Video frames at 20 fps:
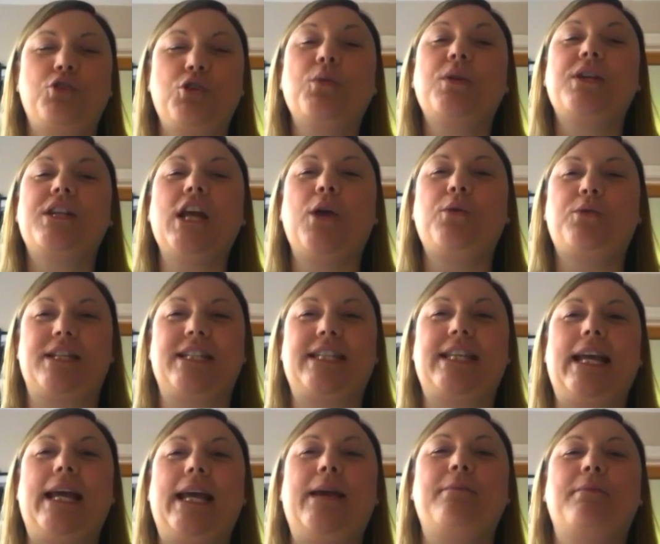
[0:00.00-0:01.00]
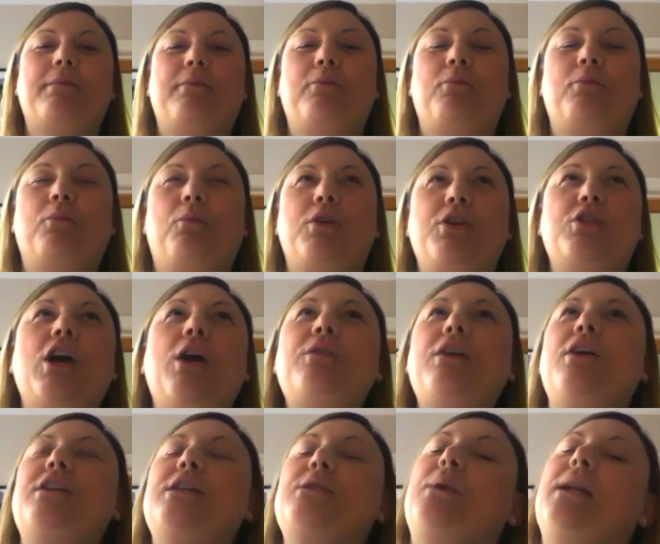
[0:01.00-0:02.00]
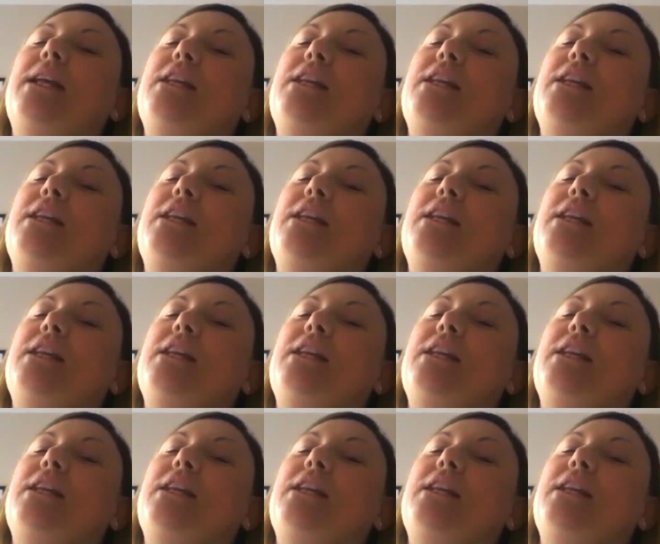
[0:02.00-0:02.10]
would notice it. You don't notice when it's